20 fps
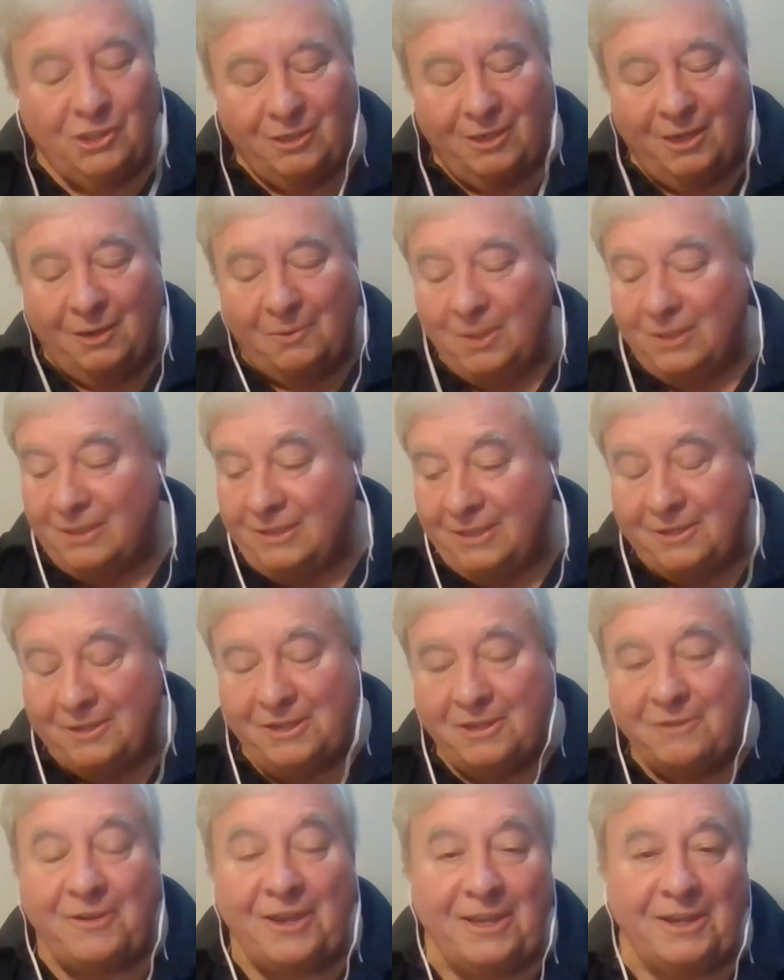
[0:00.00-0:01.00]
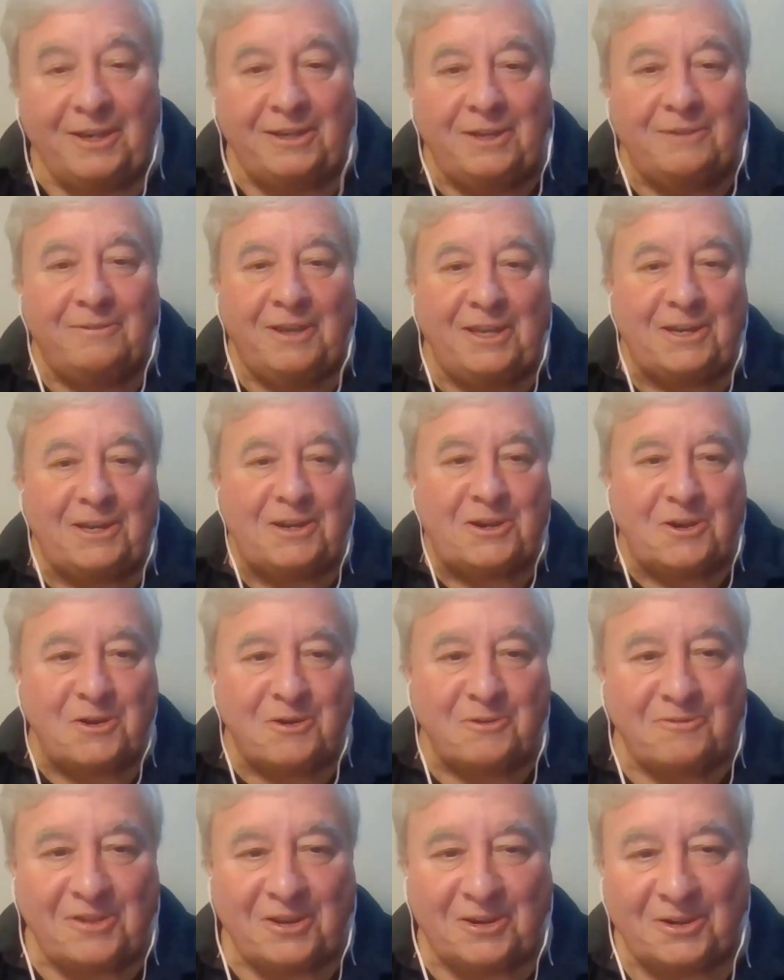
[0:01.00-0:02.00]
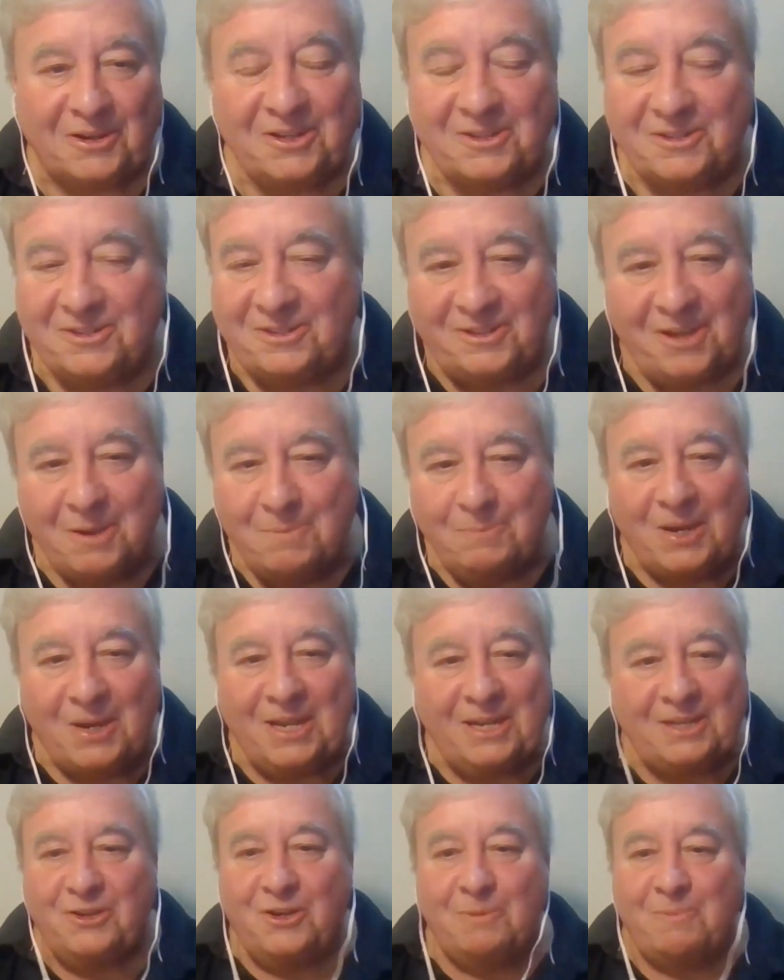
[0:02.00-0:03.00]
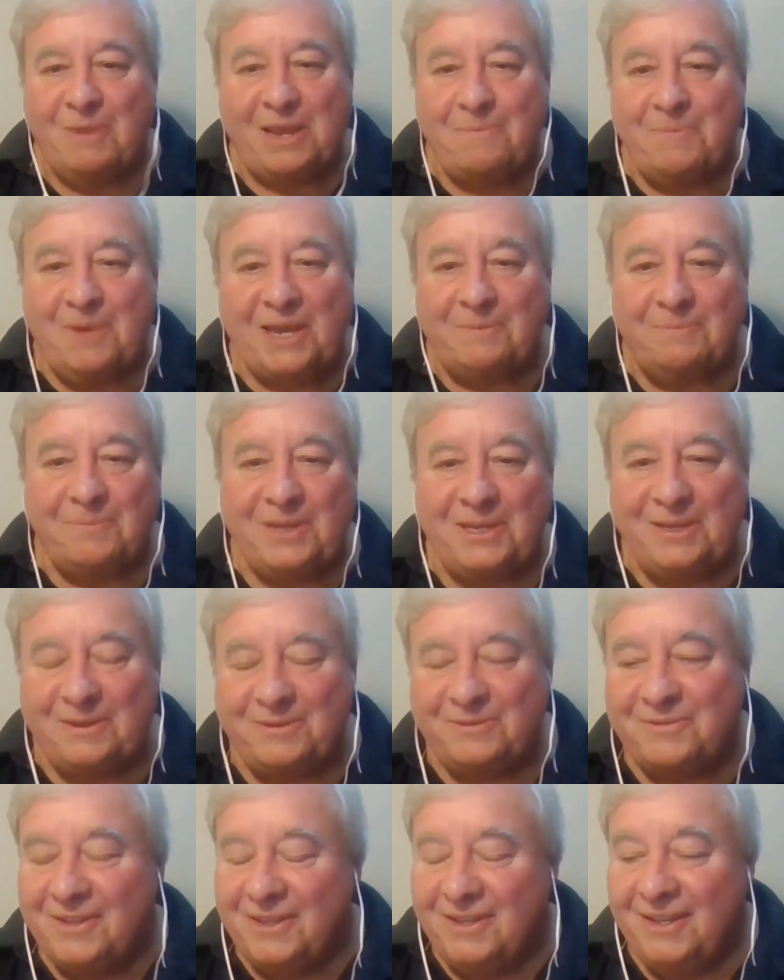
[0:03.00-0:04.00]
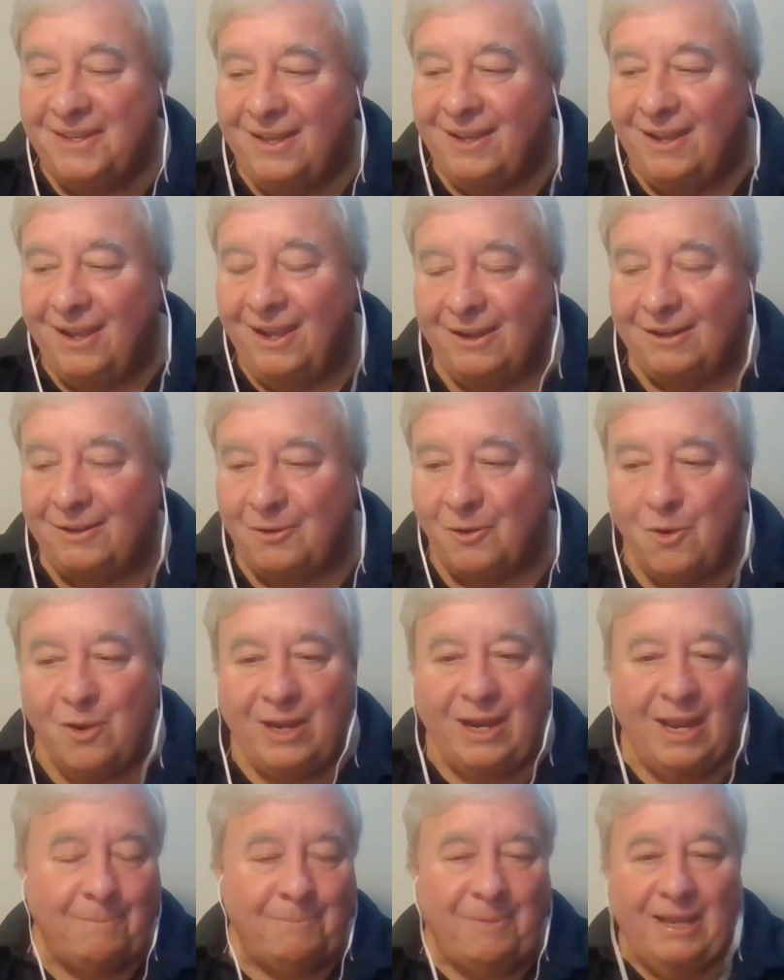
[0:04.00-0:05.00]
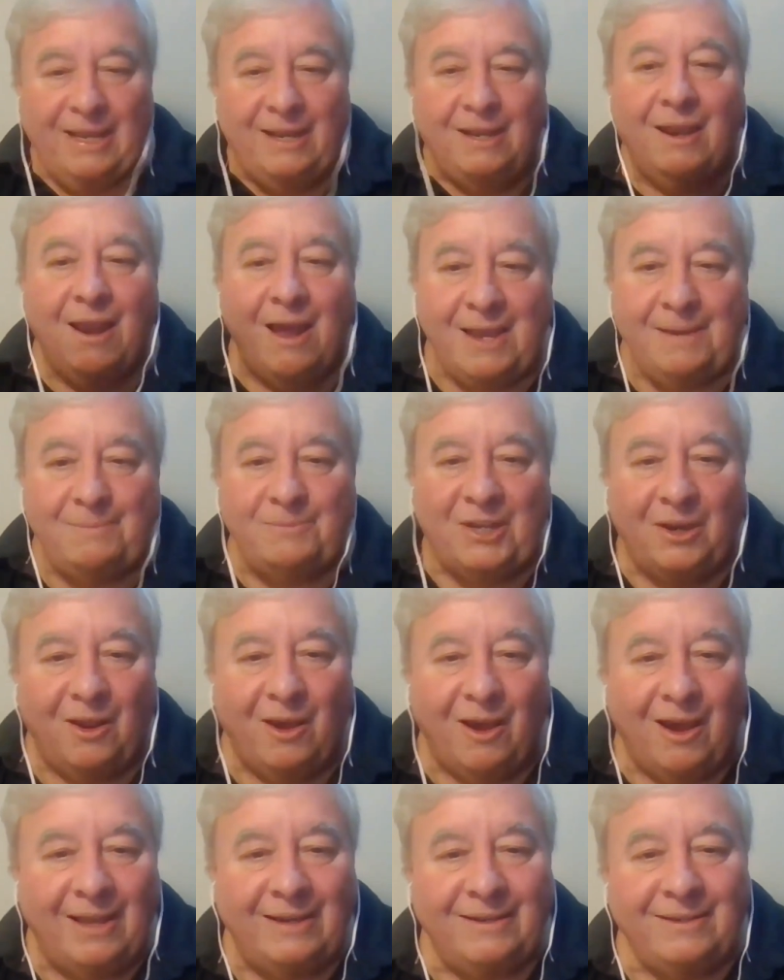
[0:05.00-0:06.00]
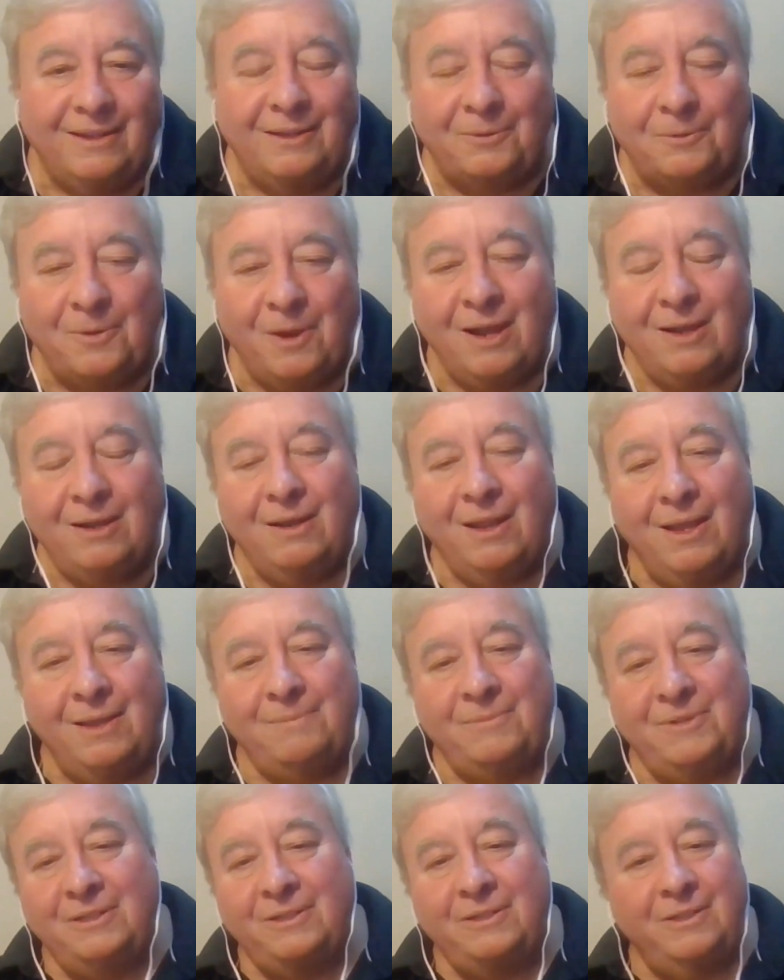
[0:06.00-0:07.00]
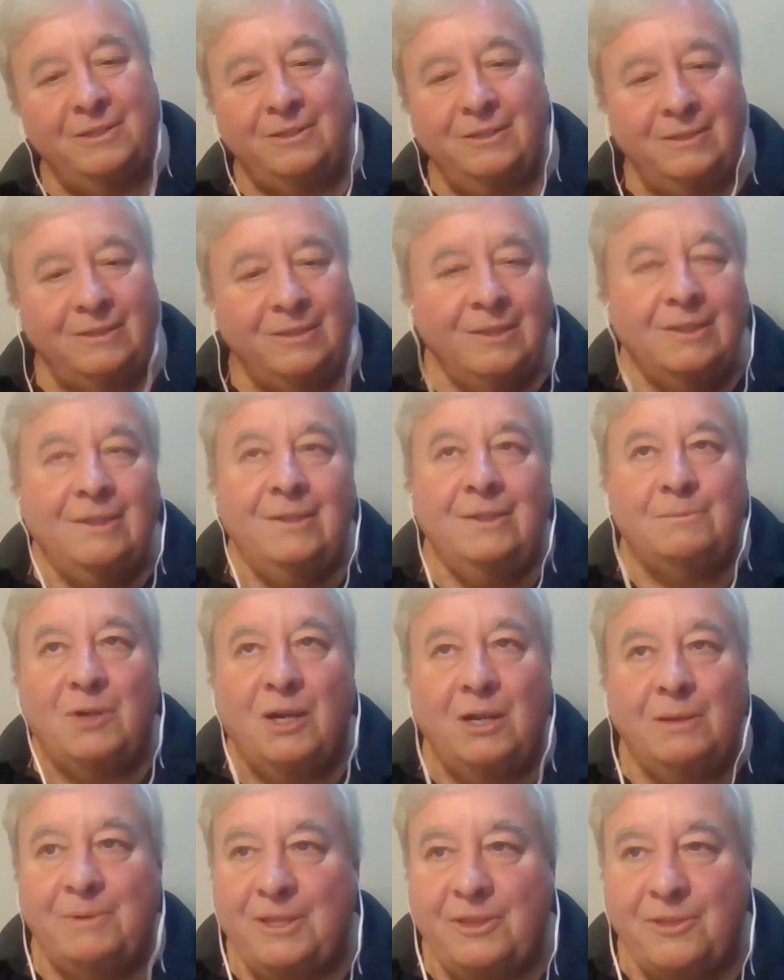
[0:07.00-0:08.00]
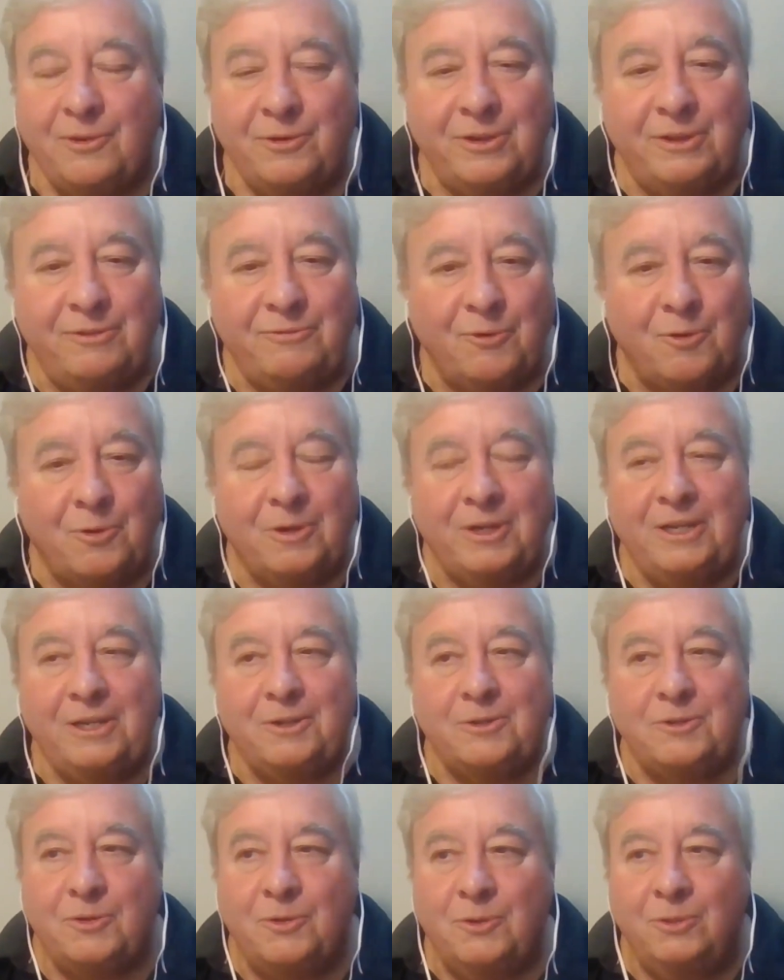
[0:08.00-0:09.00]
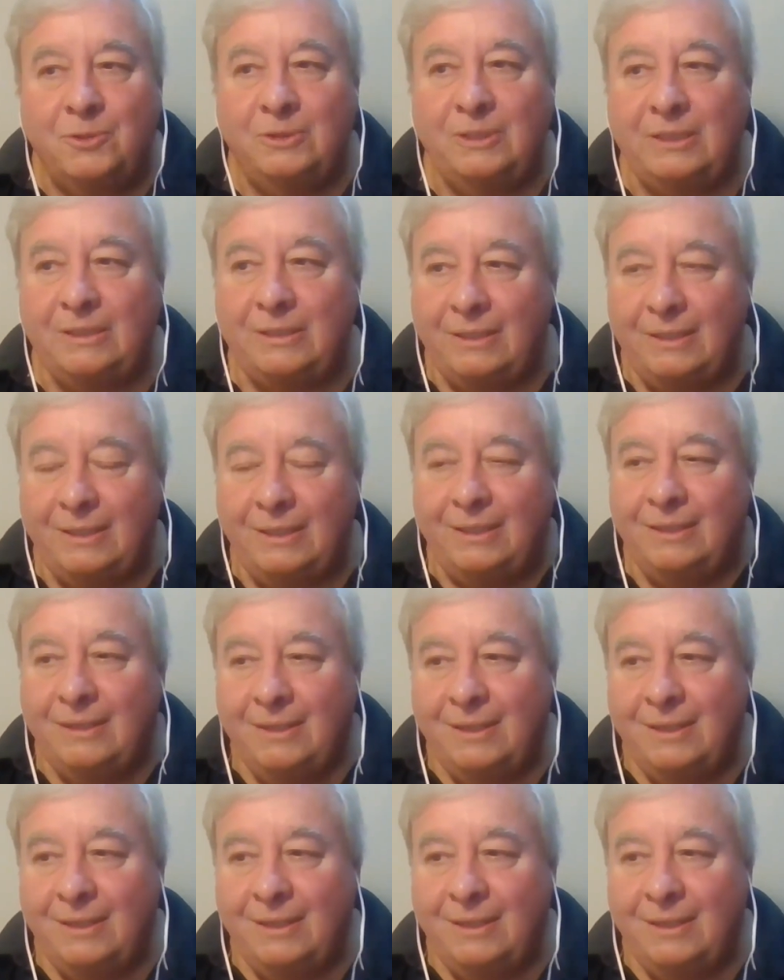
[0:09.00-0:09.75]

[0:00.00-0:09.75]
sure. Well, you've hit a nerve here, because tump lines are my pet peeve. Growing up, I climbed a lot. Rock climbed until probably 30, 40 years old, and